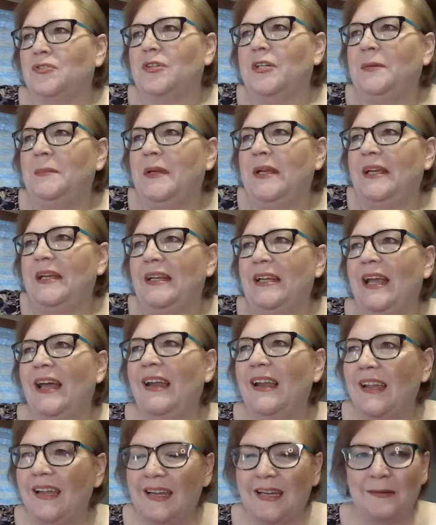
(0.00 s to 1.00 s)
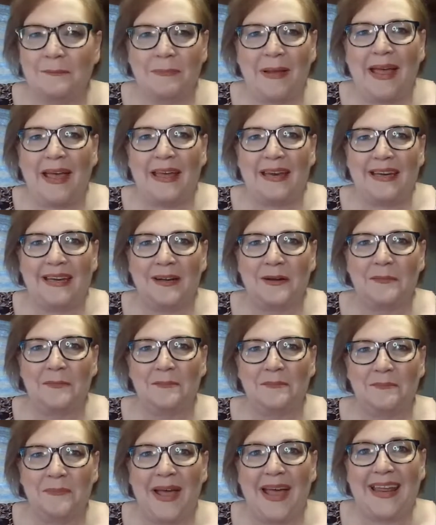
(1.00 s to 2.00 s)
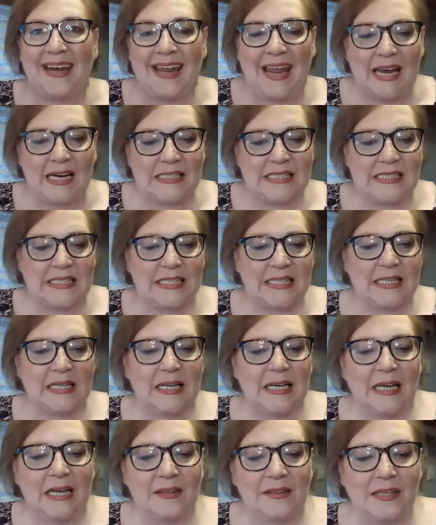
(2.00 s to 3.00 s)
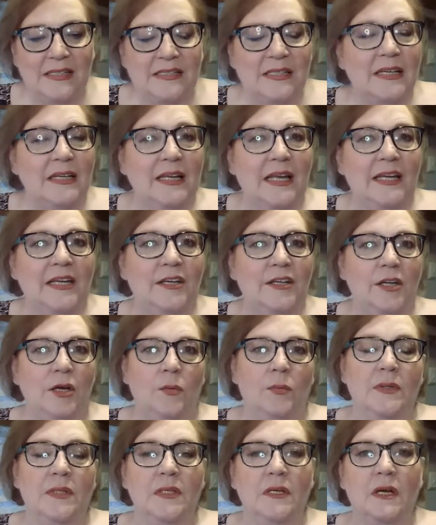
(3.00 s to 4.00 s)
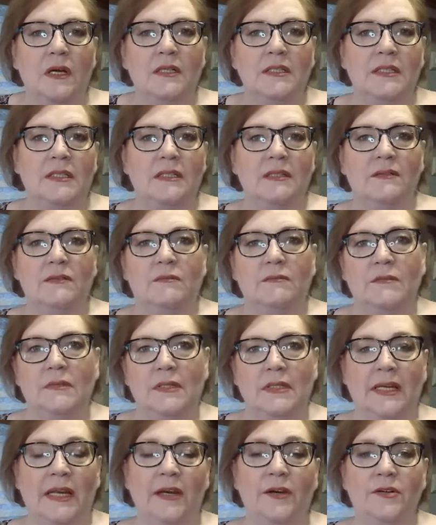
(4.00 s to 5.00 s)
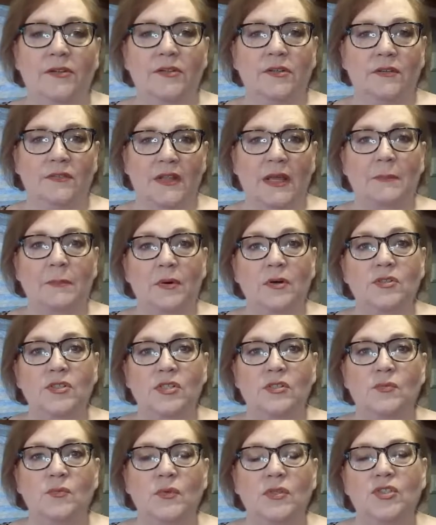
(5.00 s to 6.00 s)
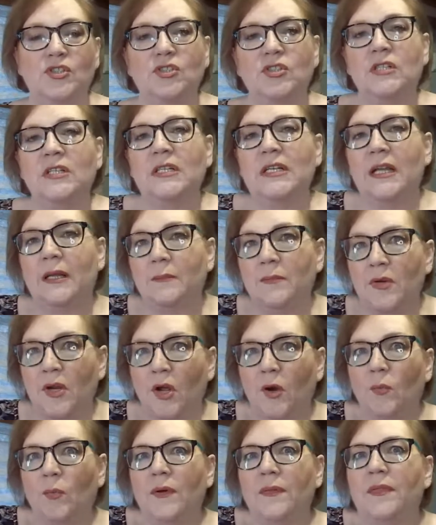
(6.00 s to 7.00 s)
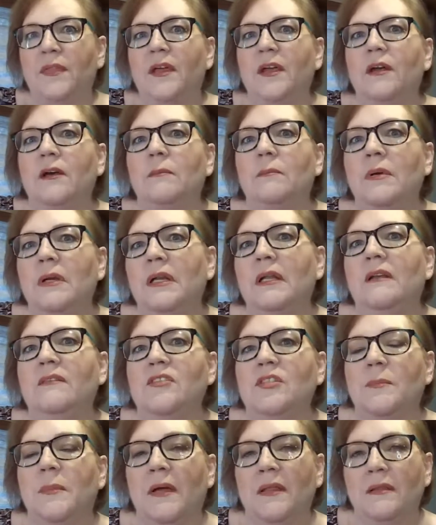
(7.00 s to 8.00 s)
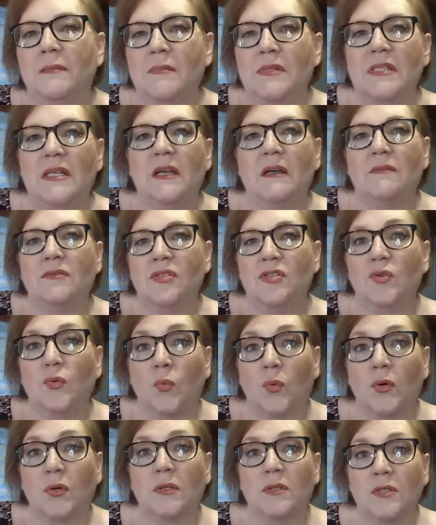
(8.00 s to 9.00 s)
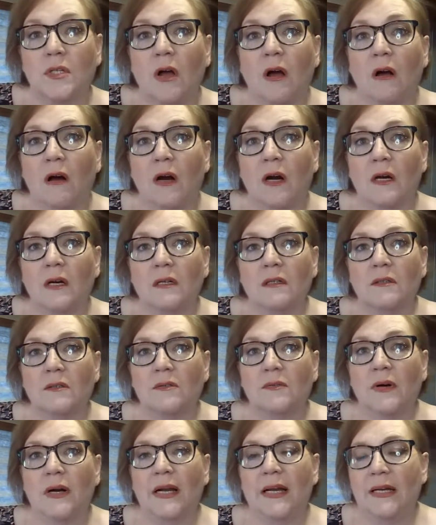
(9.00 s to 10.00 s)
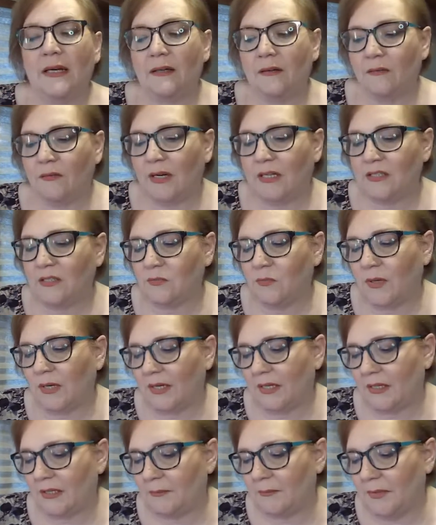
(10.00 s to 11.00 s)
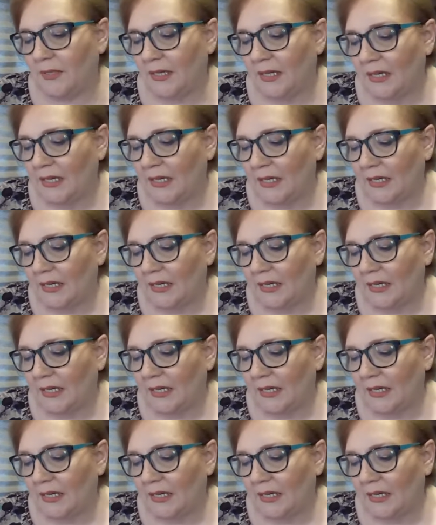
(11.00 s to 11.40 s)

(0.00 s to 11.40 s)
screaming, yelling, bad, you know, bad acting. That's going to let you know what the content the character of that person was. You're going to let them know what their beliefs about themselves and the world are, right? And that's why I'm,